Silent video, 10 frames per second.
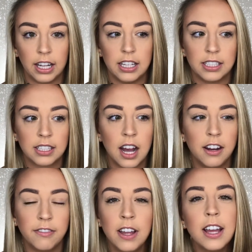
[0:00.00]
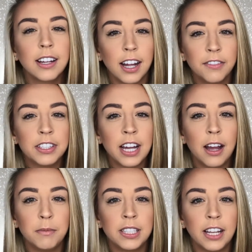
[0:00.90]
And it's kind of a
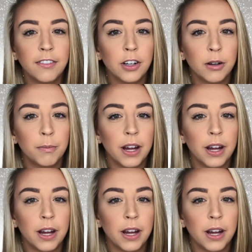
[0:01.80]
time saver,